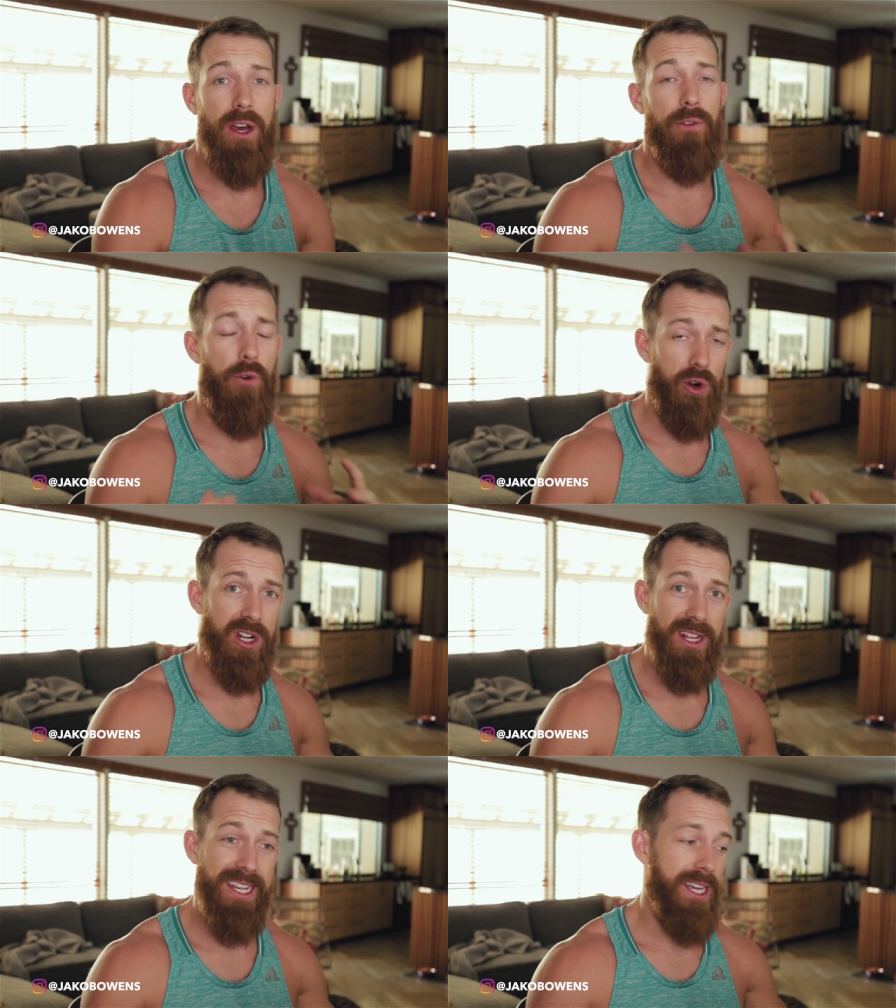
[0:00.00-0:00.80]

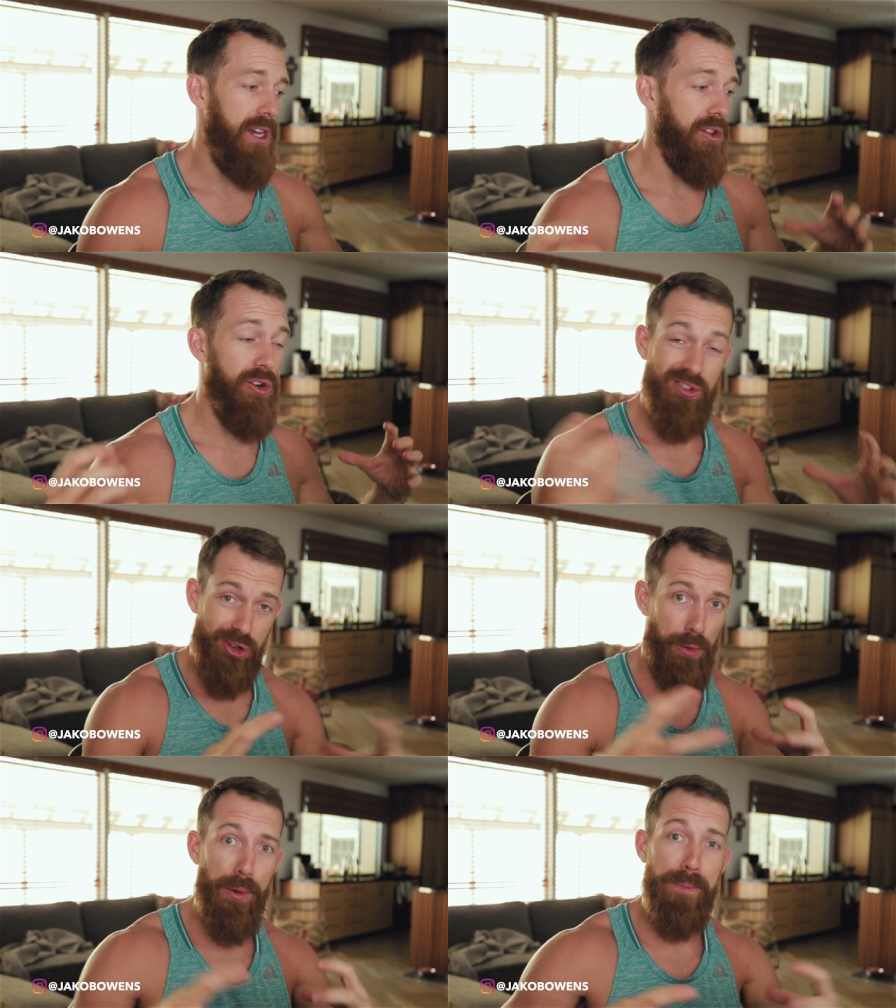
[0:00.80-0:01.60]
Fortunately, they're
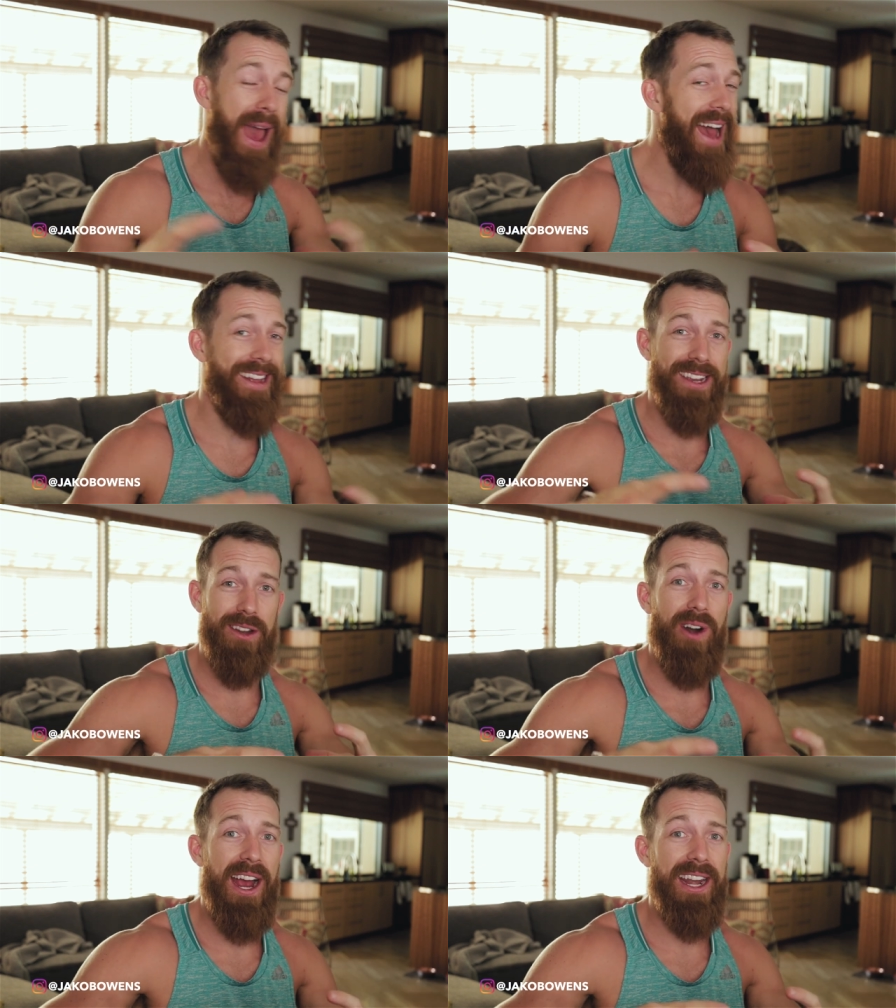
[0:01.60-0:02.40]
super packed
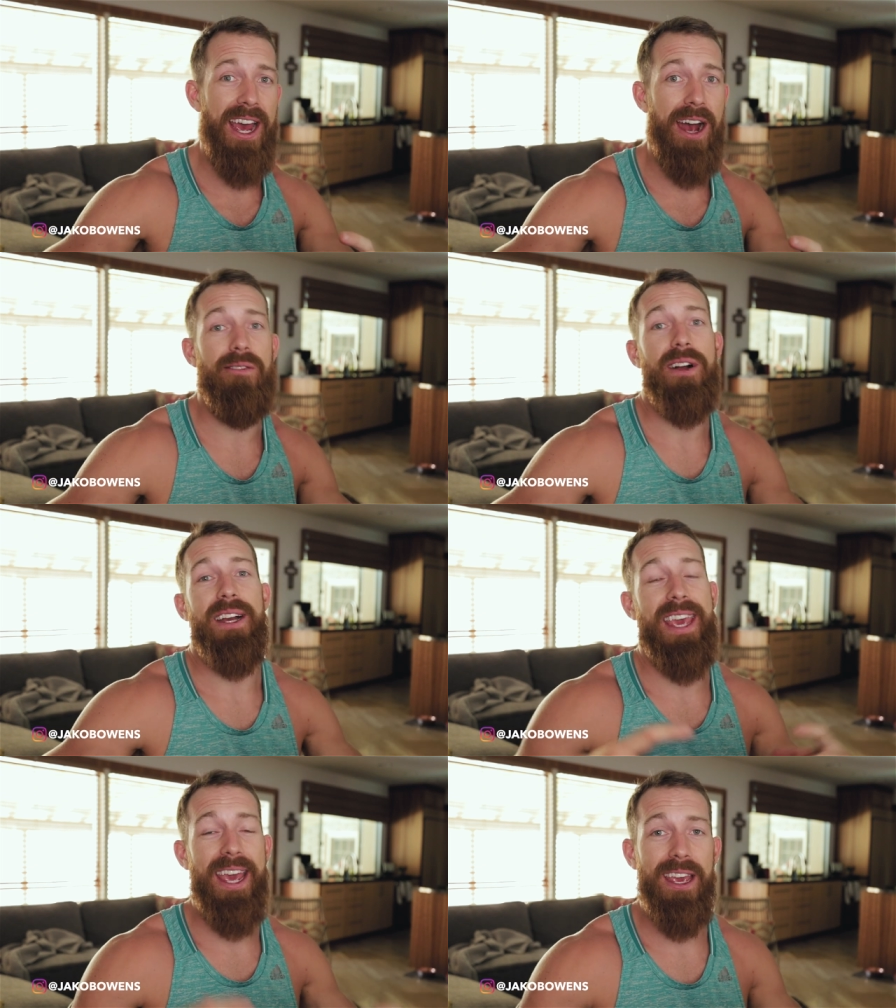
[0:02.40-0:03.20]
in right now.
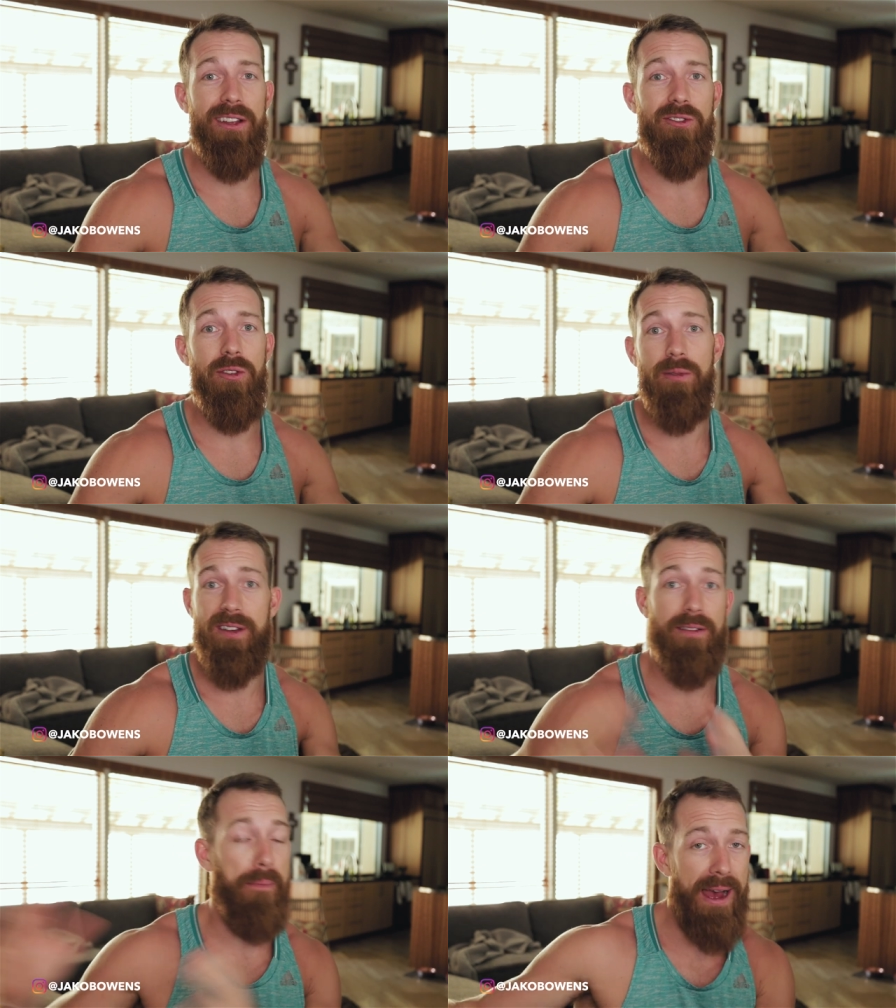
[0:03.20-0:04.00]
Can't get to them
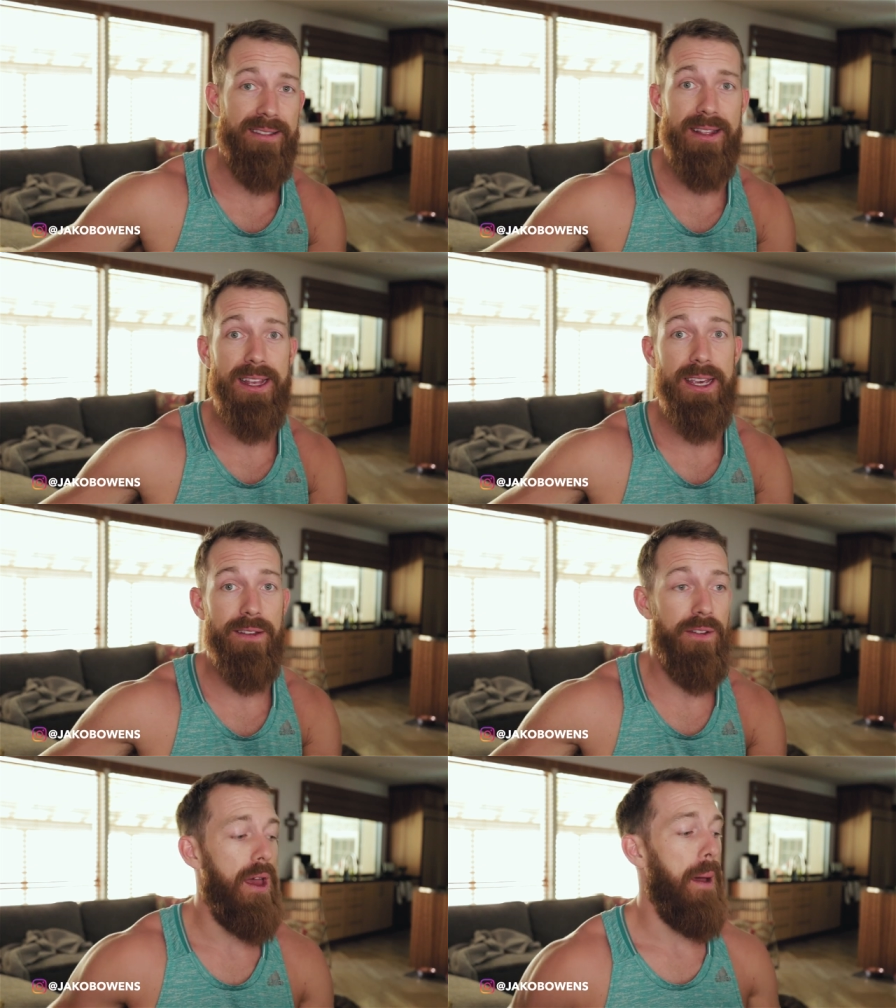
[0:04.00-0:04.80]
because I'm about to
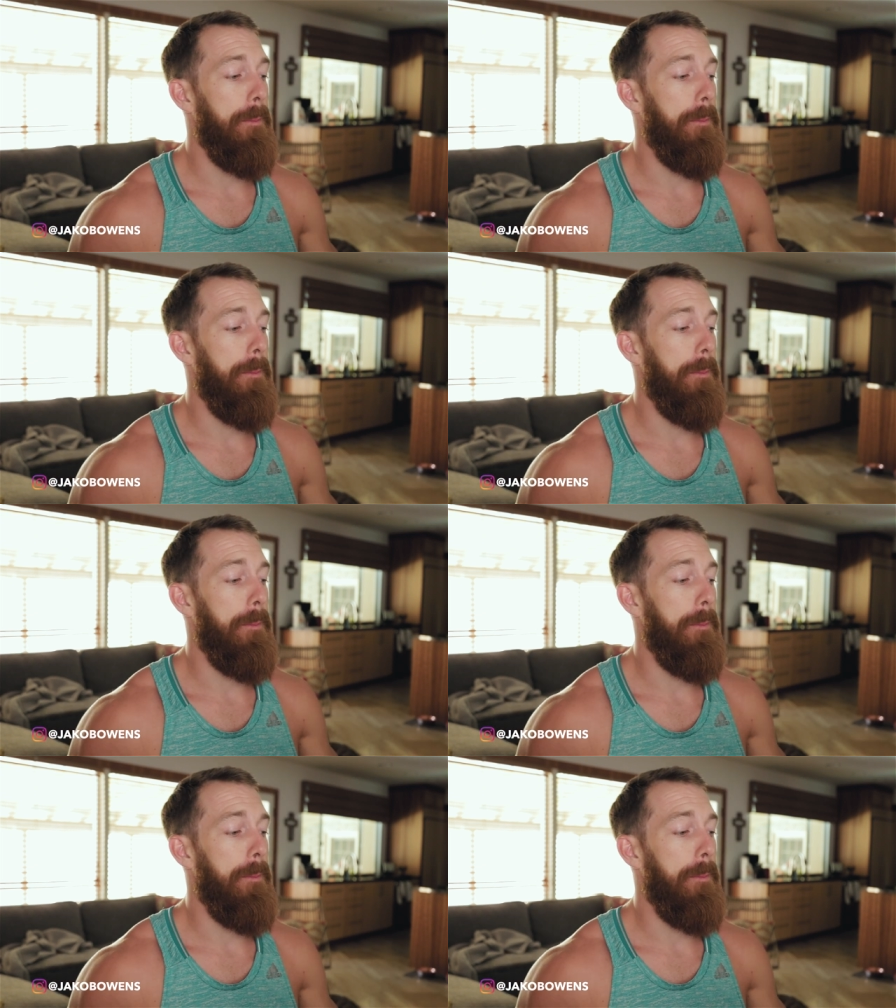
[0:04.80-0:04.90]
leave.